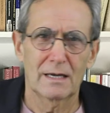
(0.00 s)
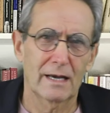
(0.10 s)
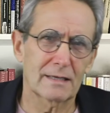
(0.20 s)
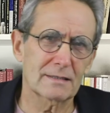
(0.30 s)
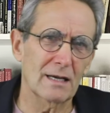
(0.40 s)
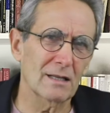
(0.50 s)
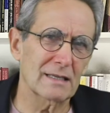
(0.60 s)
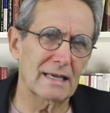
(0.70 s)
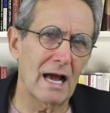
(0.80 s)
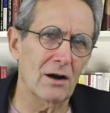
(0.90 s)
Excel
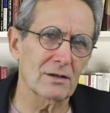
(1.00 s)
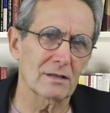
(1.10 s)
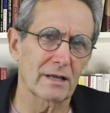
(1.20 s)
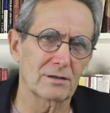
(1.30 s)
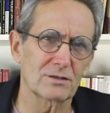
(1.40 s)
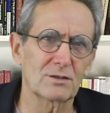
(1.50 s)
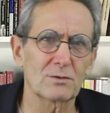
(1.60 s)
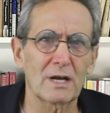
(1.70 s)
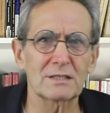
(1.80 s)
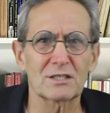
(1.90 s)
and calculators
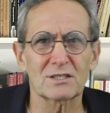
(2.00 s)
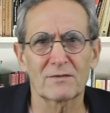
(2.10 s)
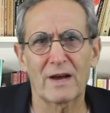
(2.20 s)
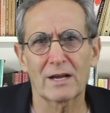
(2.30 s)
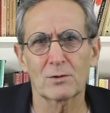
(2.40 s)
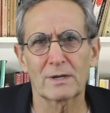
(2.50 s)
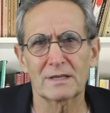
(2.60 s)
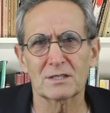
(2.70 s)
do not just evaluate